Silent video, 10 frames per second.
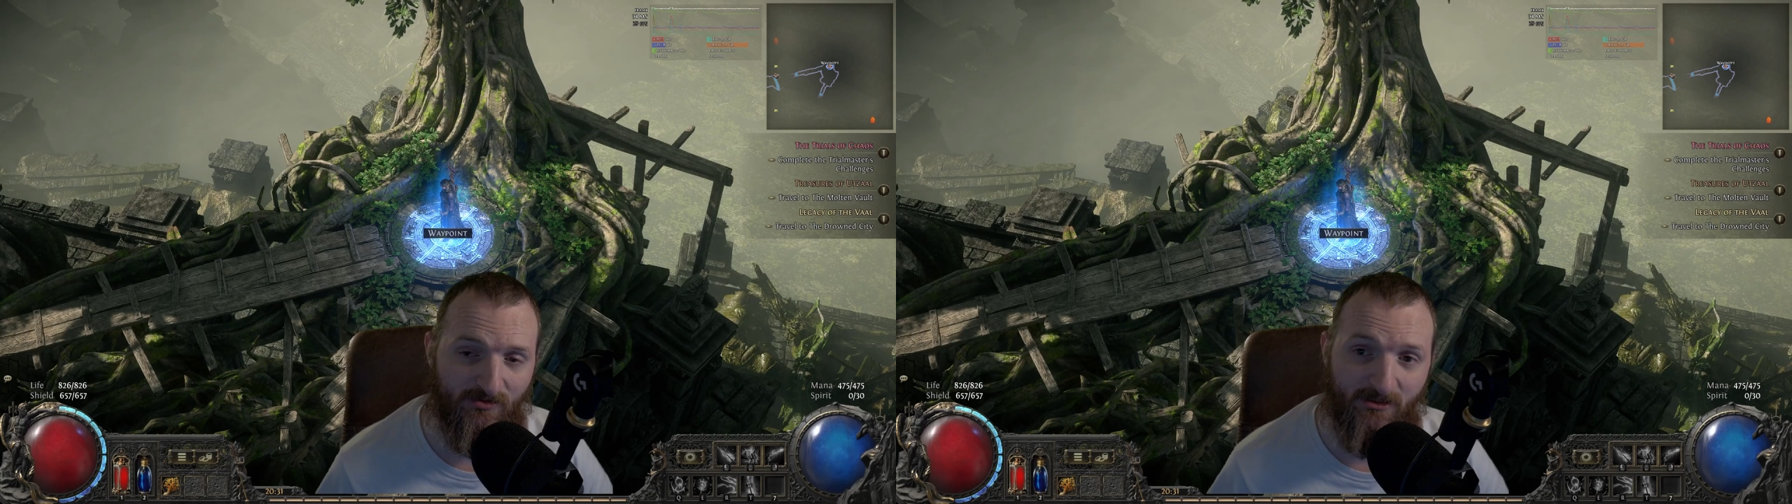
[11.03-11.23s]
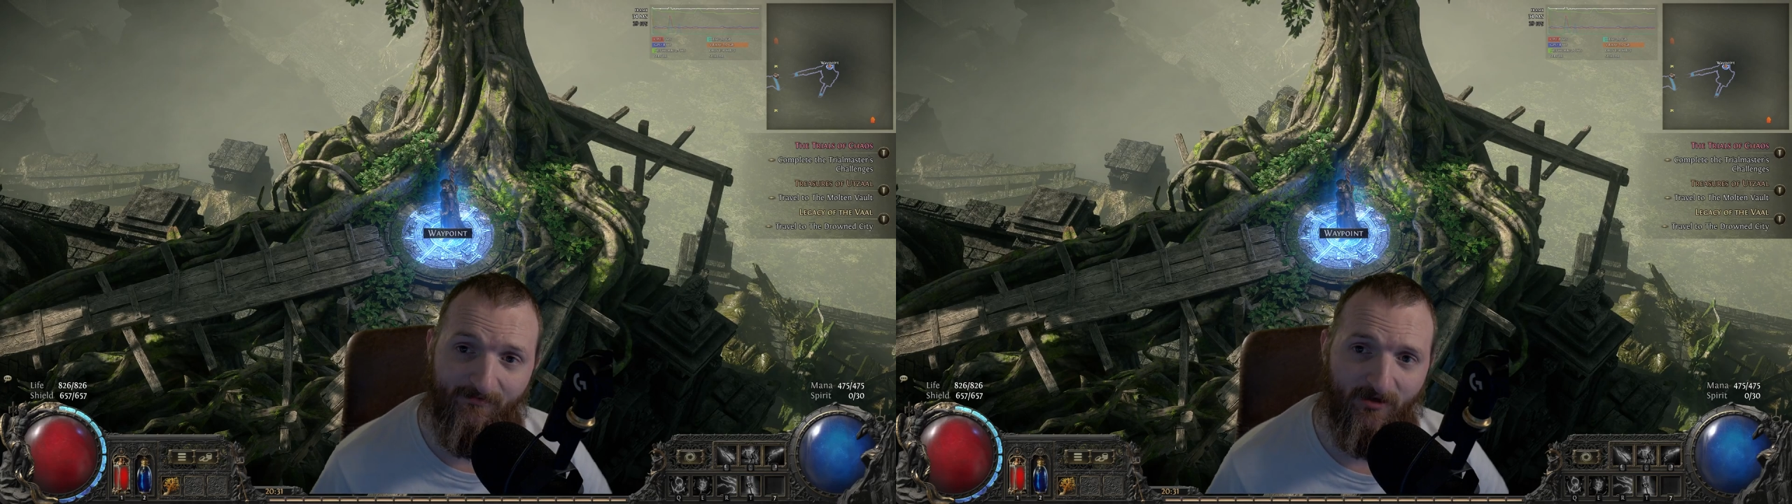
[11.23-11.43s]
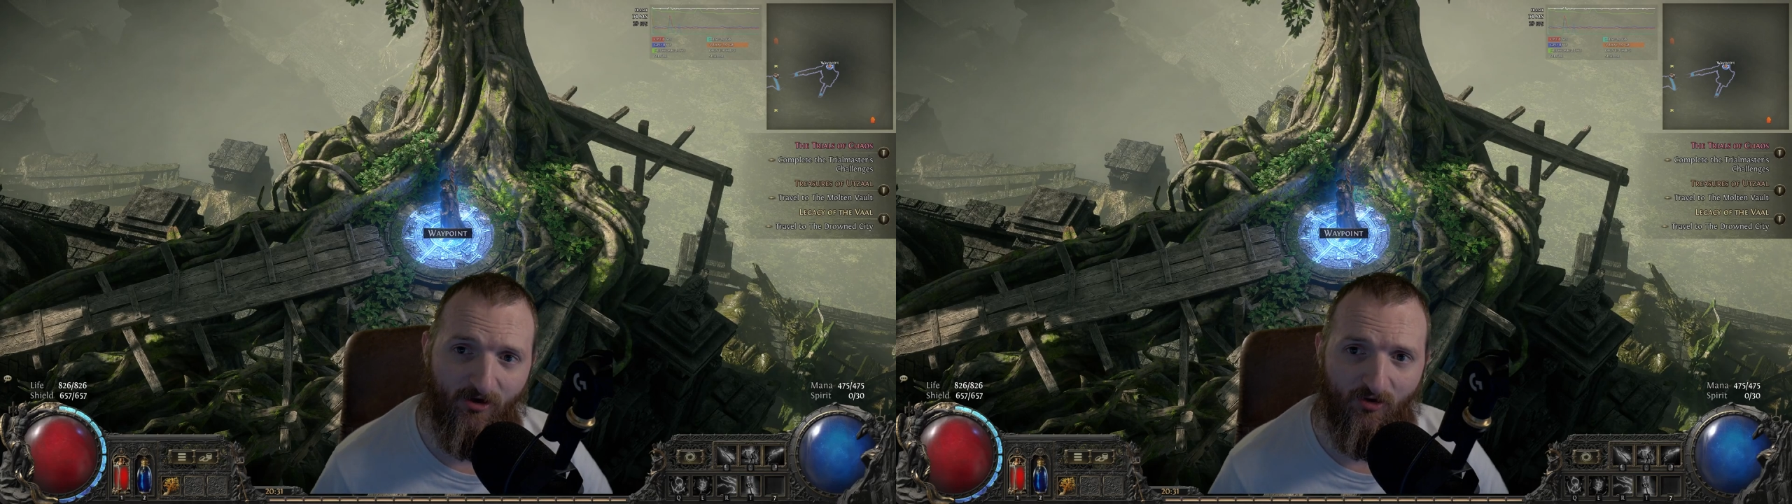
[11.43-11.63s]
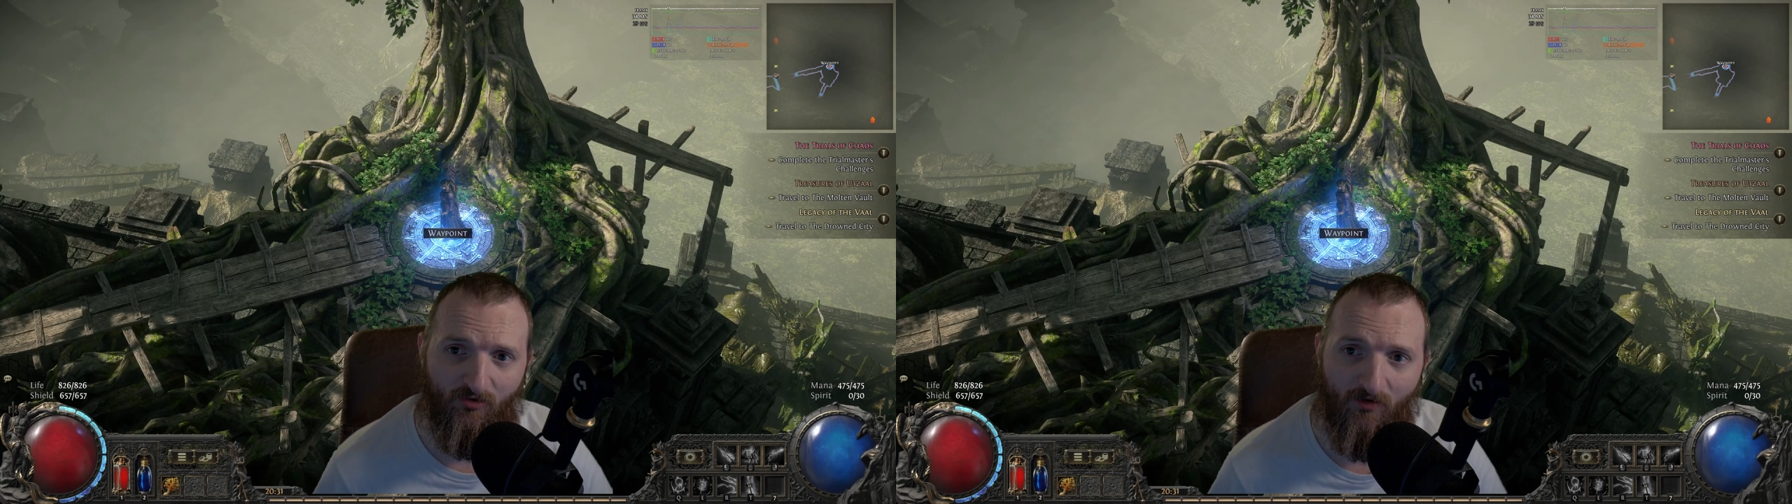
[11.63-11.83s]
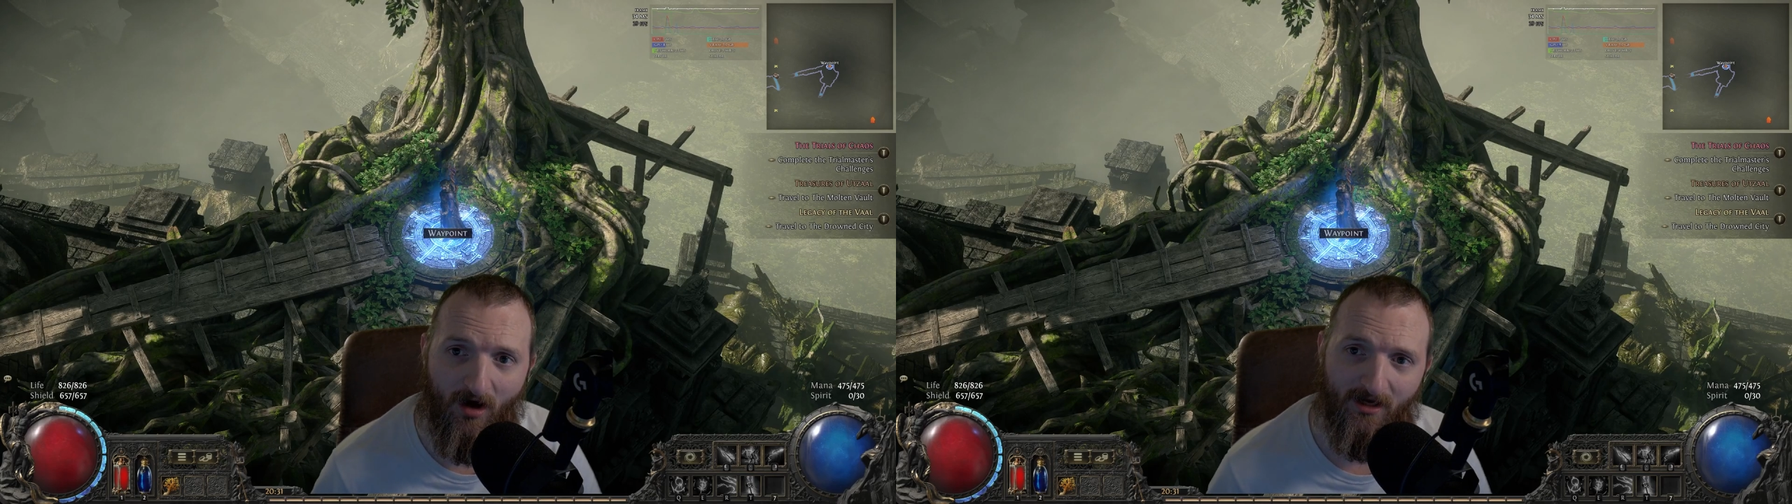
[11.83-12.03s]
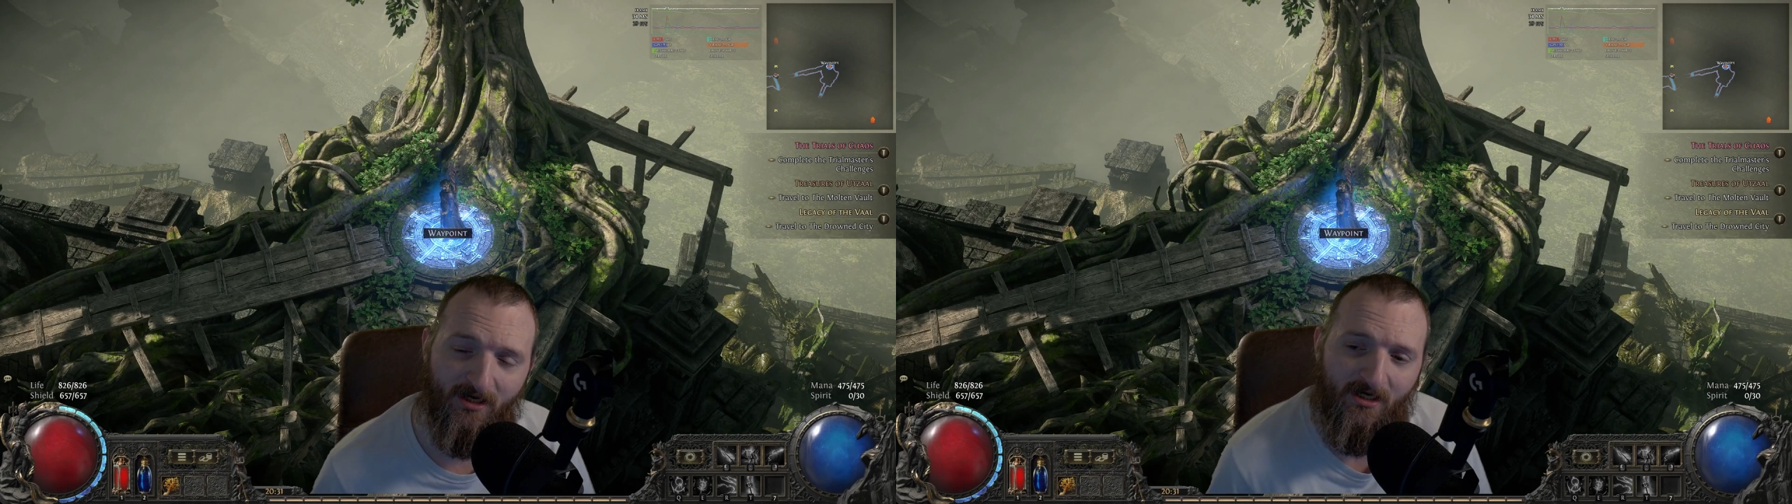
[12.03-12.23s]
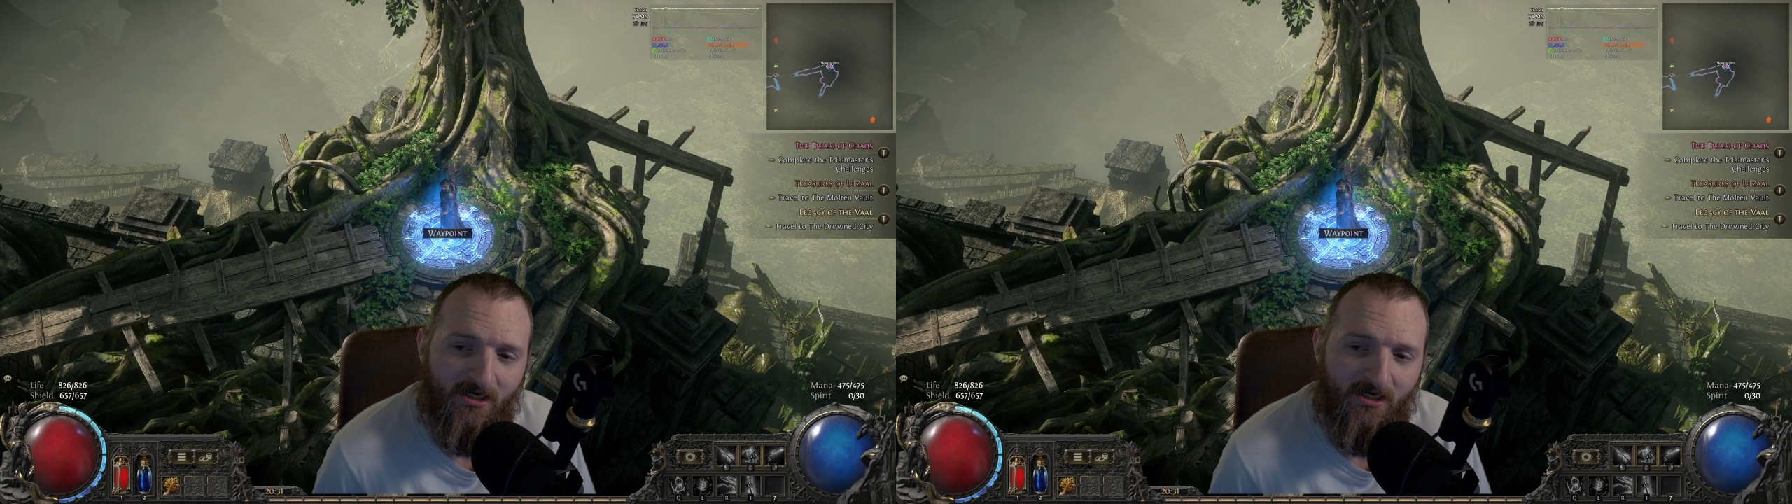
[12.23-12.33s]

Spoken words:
living under a rock,